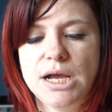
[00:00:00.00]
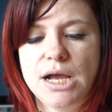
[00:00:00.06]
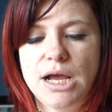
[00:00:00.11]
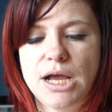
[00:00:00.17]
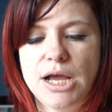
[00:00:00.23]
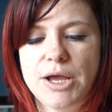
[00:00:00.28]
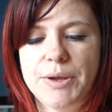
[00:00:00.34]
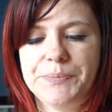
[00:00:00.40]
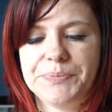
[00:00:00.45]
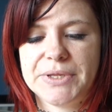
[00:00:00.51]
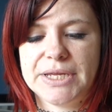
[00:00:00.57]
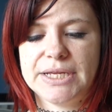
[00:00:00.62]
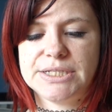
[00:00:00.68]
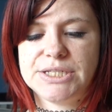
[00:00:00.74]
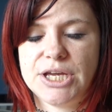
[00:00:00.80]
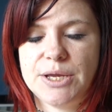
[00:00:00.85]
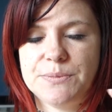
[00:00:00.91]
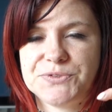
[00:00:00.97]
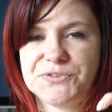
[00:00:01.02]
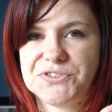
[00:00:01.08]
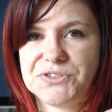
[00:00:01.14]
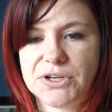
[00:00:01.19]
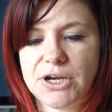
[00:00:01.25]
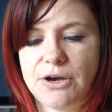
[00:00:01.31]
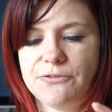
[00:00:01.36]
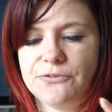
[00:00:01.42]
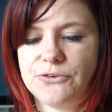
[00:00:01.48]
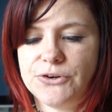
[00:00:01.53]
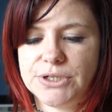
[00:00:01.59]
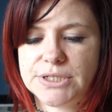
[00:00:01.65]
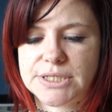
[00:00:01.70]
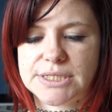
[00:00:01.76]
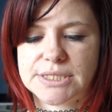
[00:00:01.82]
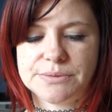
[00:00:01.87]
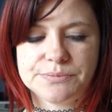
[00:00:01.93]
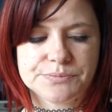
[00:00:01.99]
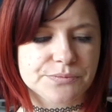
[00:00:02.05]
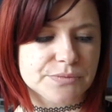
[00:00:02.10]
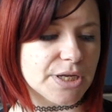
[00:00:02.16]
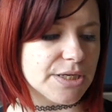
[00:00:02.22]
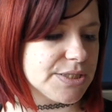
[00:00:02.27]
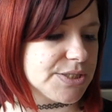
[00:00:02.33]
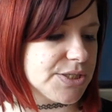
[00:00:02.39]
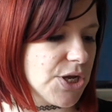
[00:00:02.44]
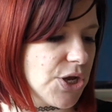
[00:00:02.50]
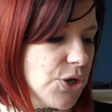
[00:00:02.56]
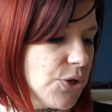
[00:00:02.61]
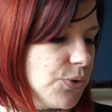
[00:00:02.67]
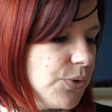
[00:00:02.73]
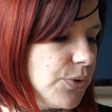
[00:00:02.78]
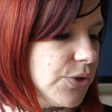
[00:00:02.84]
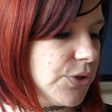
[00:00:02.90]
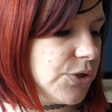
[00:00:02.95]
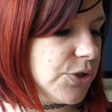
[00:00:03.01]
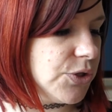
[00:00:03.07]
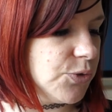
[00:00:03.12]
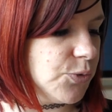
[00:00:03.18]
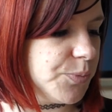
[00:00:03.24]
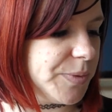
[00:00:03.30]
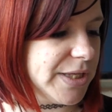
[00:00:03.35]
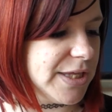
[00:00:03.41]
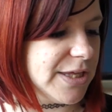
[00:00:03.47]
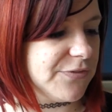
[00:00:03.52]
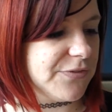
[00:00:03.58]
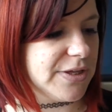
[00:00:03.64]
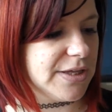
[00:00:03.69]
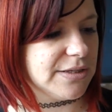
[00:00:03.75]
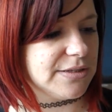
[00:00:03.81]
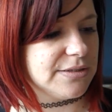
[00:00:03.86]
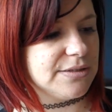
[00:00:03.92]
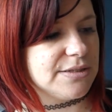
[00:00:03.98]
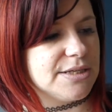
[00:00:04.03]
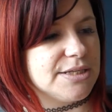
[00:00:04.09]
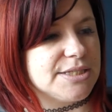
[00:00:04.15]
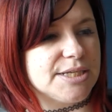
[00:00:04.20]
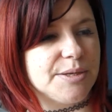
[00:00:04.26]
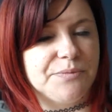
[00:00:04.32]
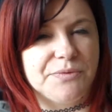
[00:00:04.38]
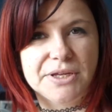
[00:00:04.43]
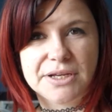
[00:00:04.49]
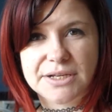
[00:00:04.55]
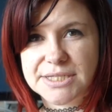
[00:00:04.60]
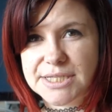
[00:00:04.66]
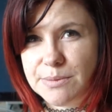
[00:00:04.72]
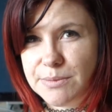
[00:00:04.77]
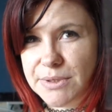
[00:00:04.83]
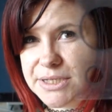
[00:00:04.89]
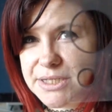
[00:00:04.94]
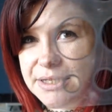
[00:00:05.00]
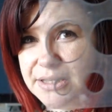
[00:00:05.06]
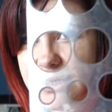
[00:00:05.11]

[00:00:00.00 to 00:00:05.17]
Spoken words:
in terms of circumference. So you'll be giving something similar to